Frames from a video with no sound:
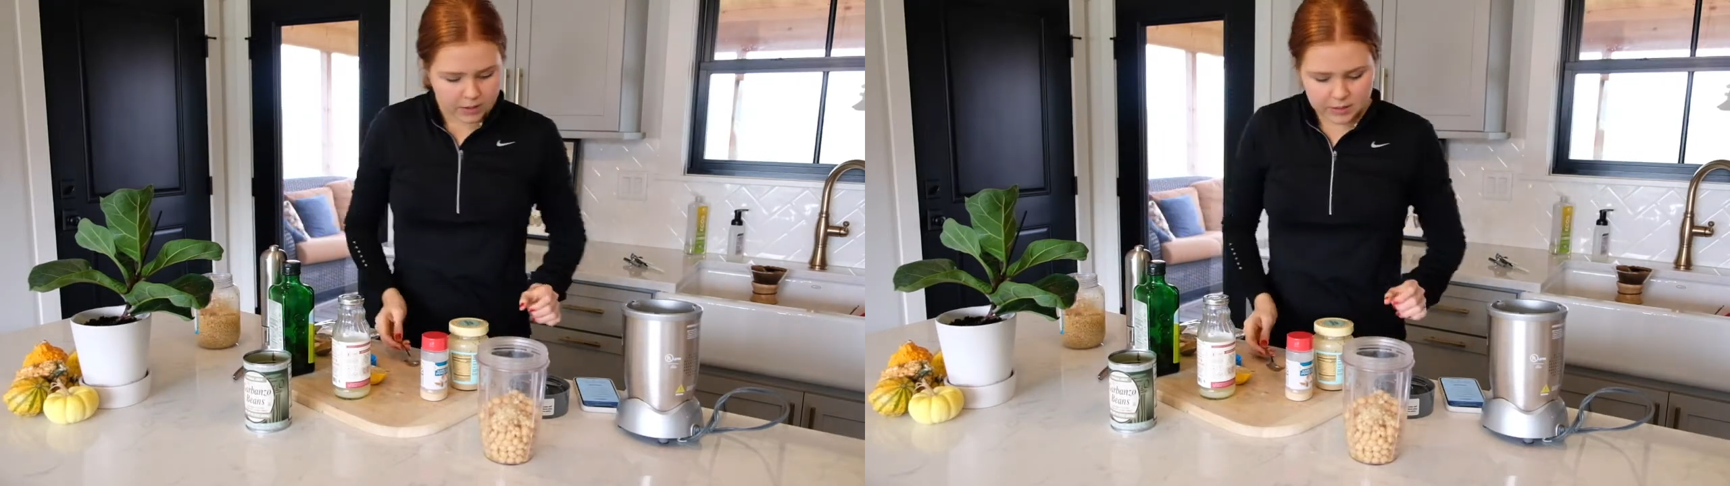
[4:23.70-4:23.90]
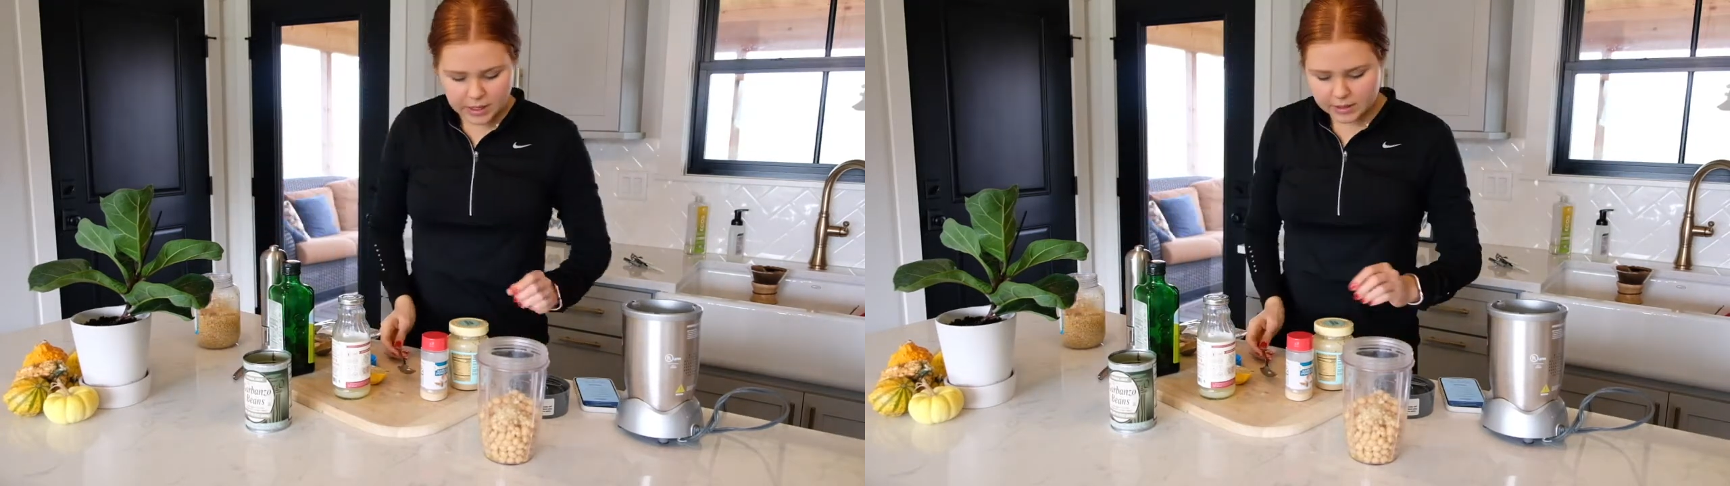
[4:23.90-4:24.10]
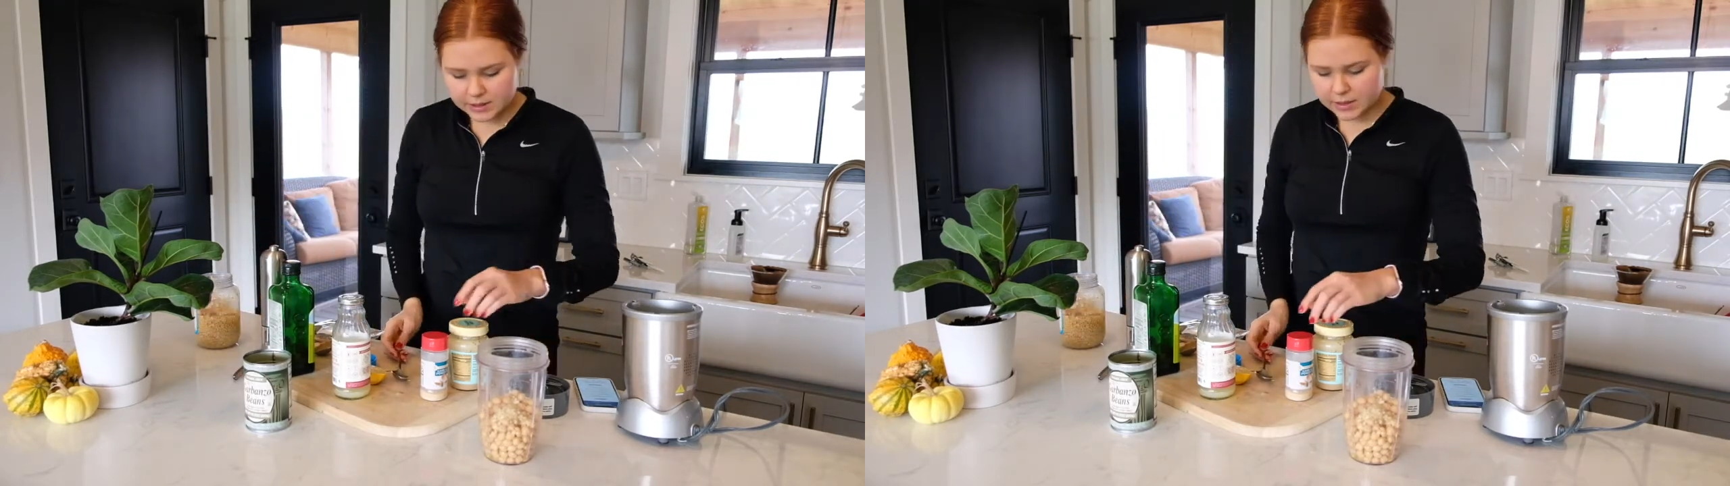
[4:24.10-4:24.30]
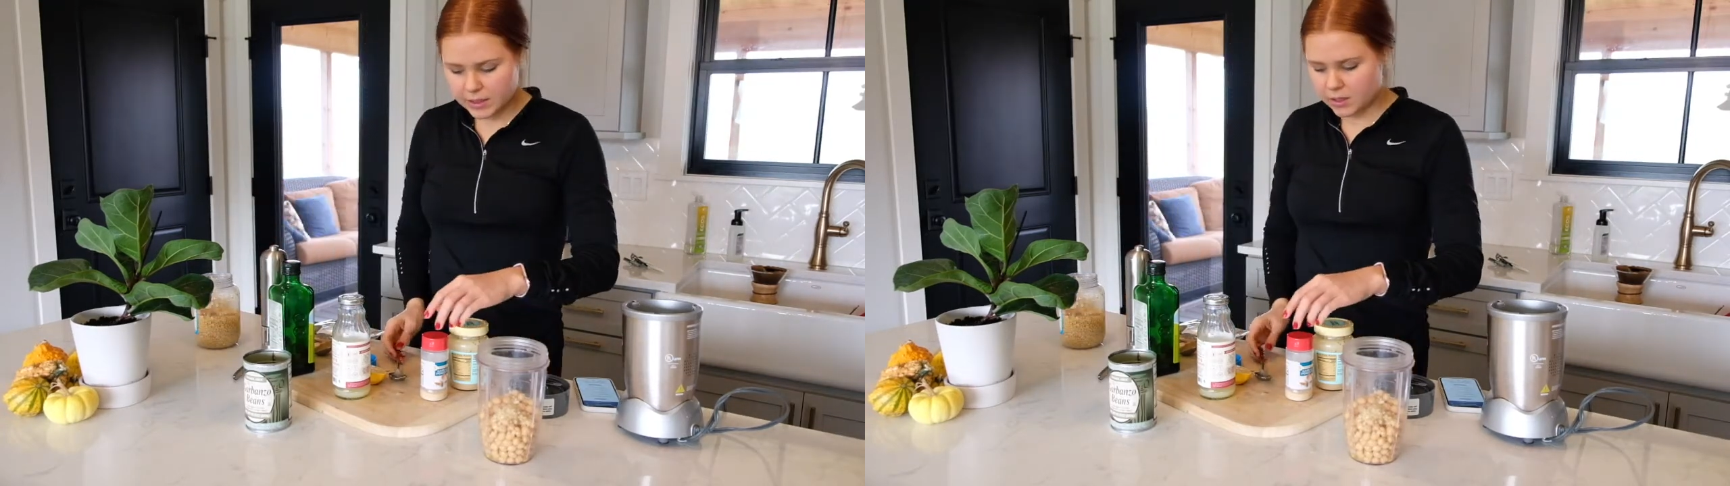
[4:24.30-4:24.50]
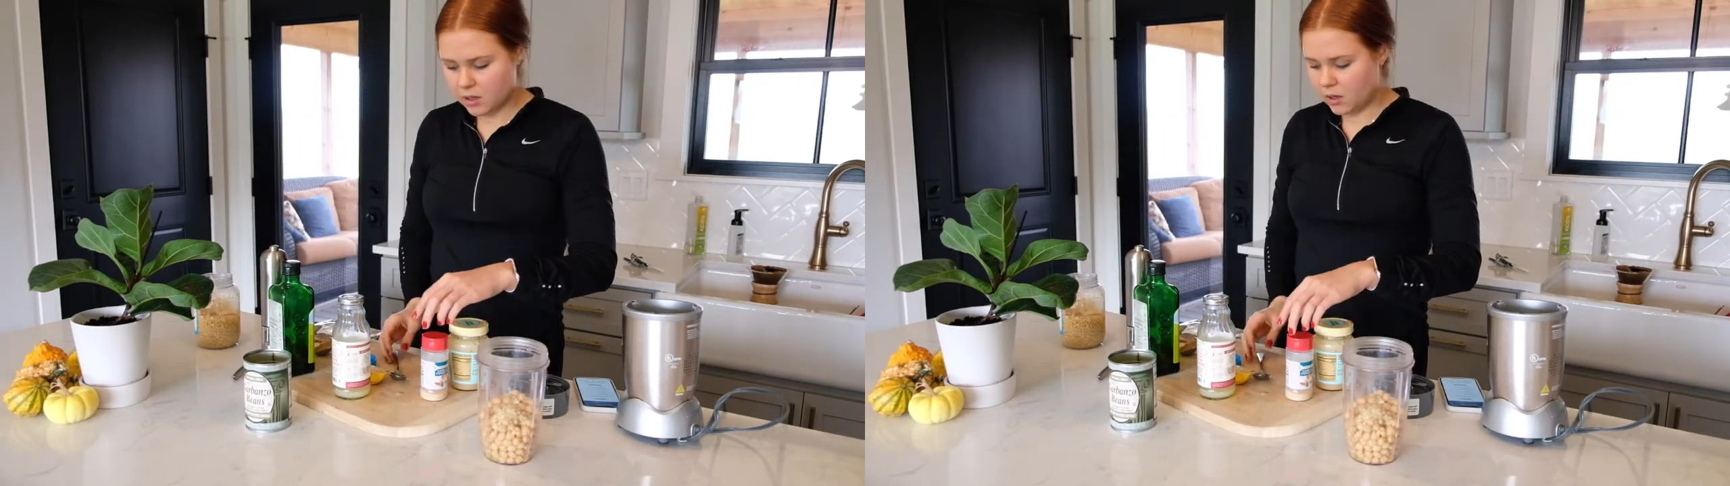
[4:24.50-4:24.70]
Next
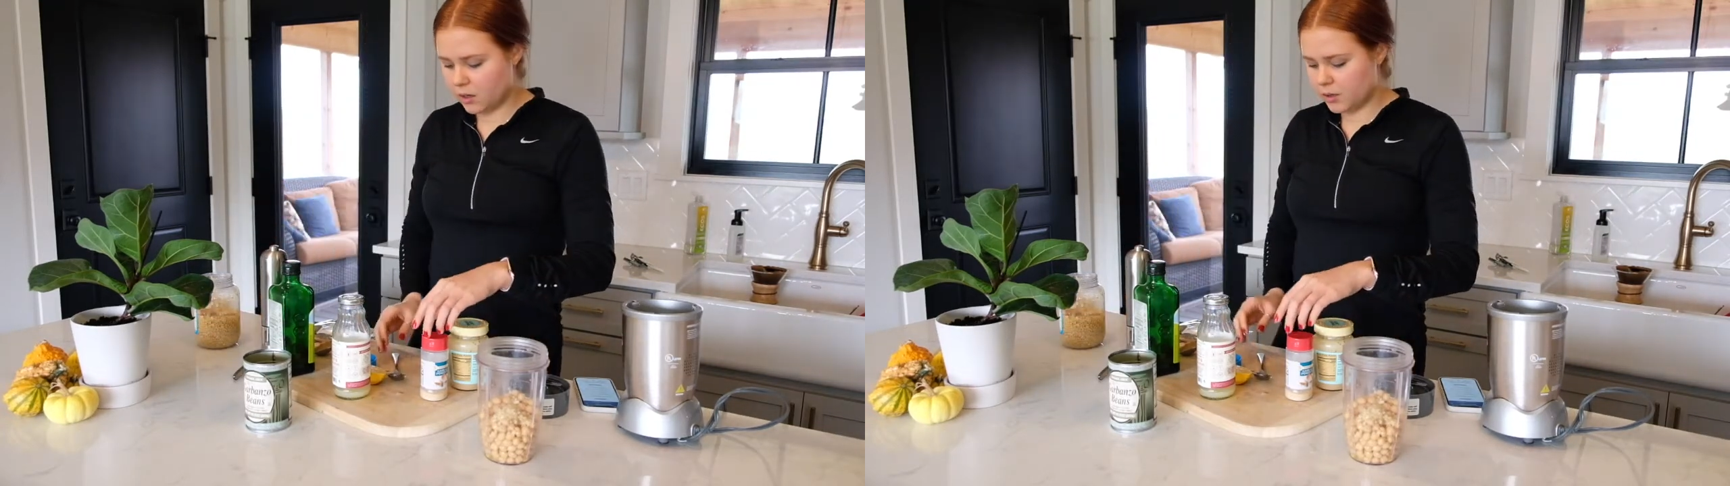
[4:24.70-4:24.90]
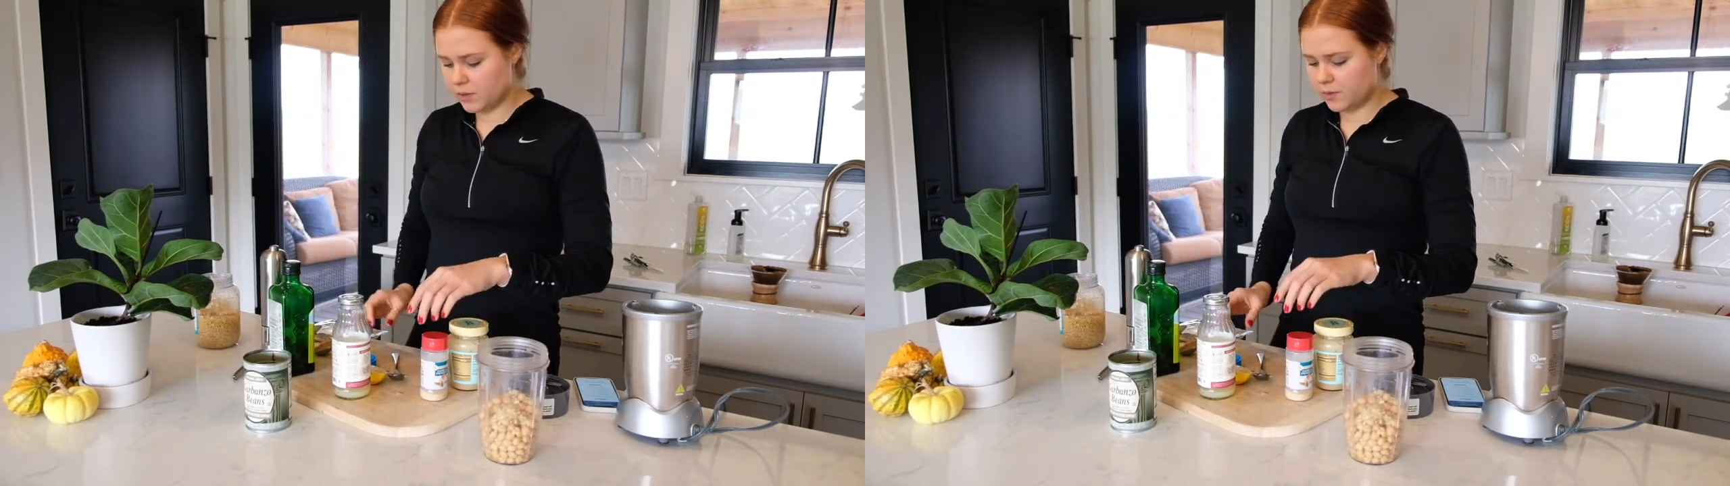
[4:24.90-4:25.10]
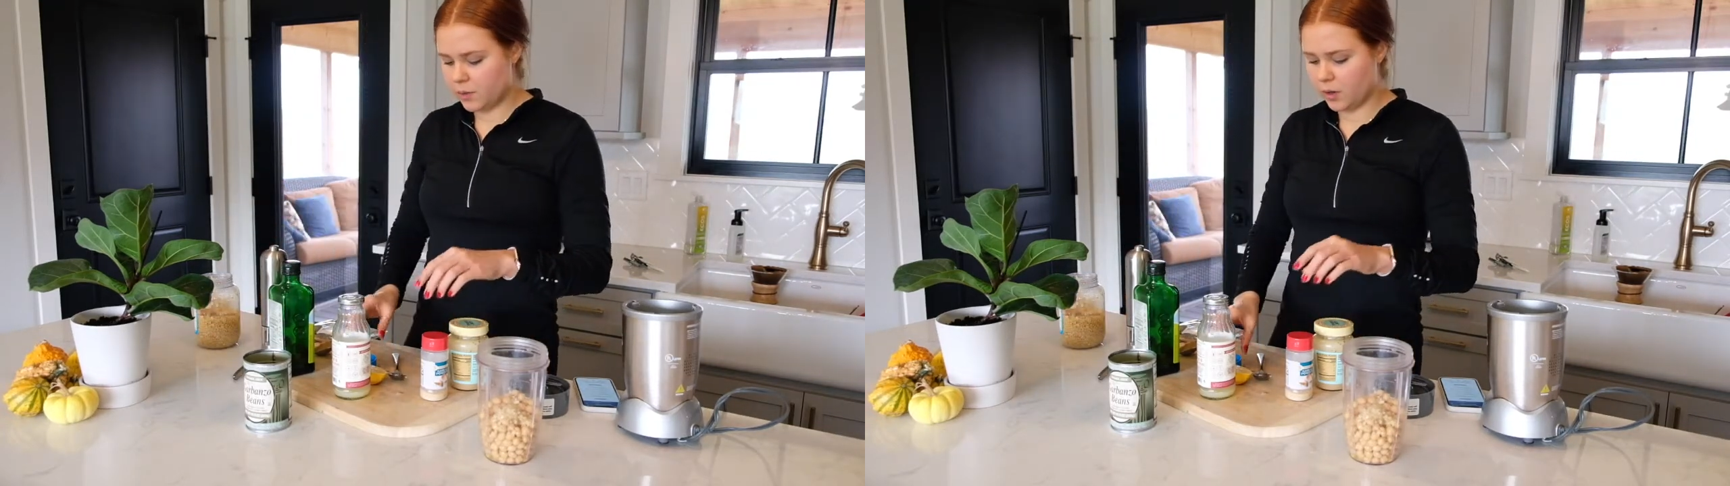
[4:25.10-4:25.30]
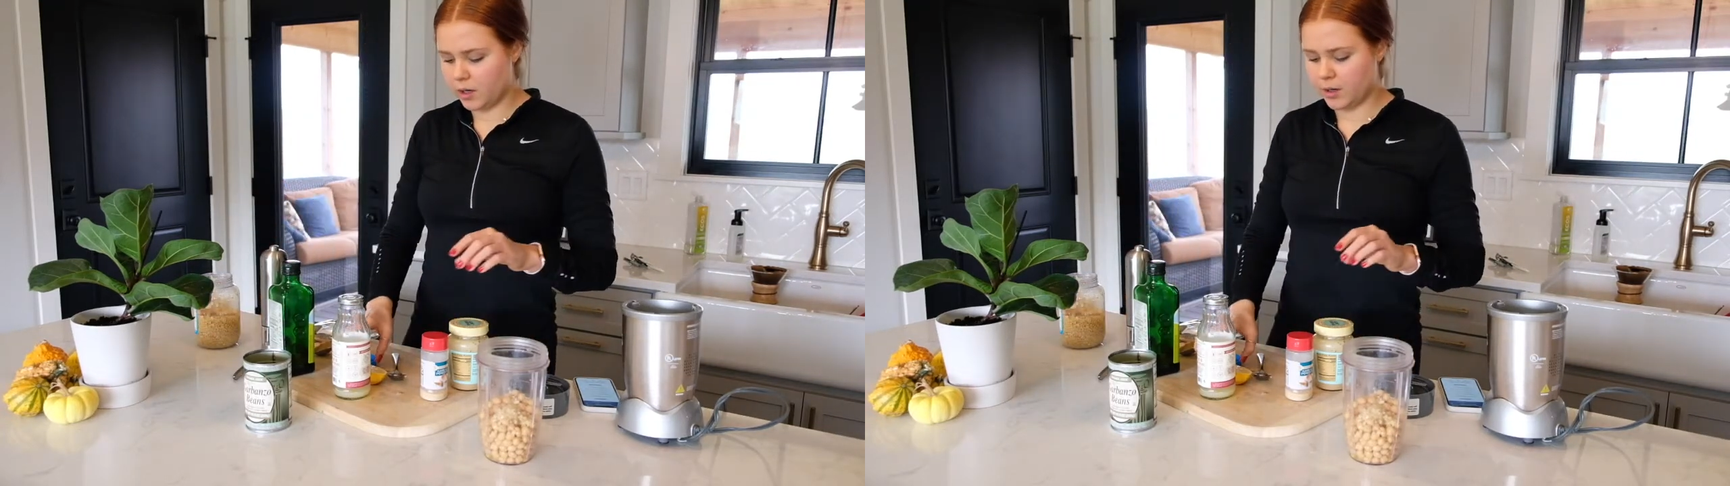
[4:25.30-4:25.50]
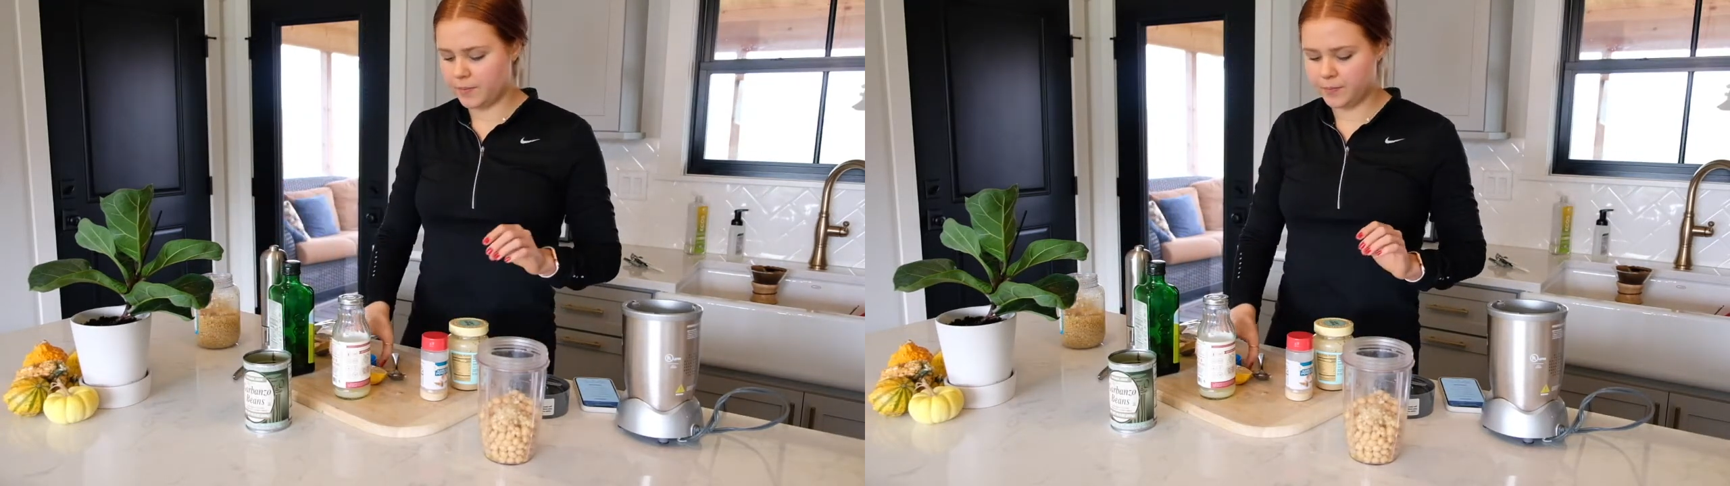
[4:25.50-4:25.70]
it calls
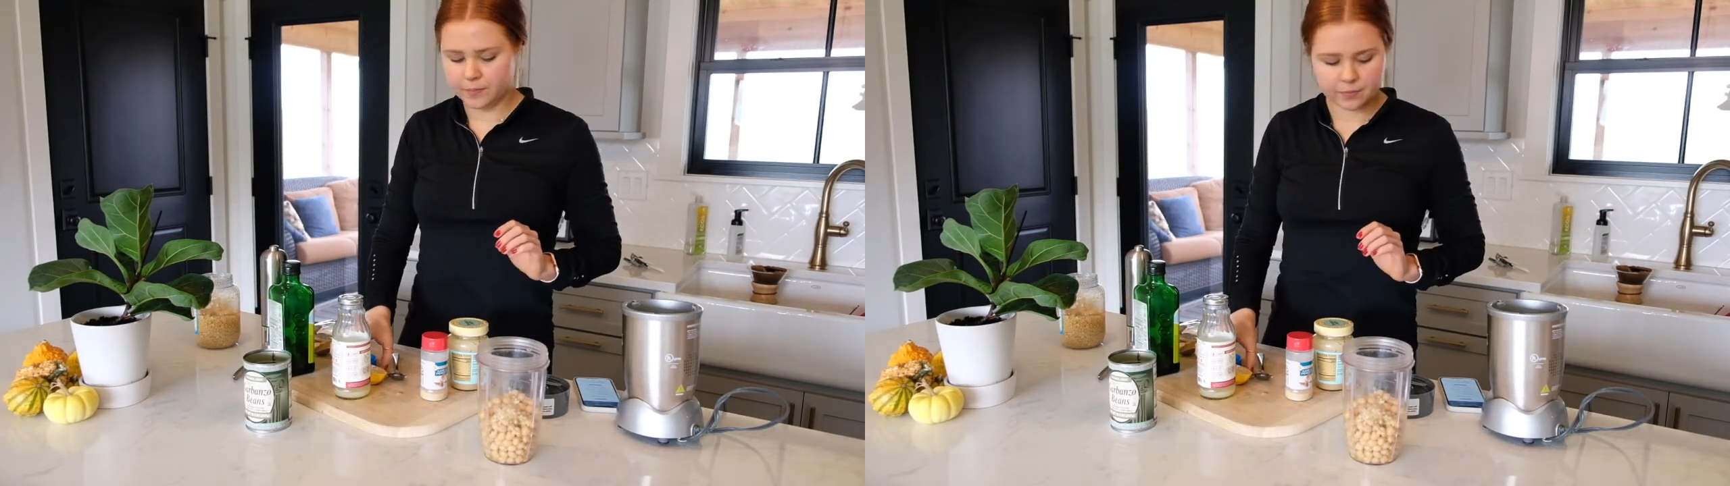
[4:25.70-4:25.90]
for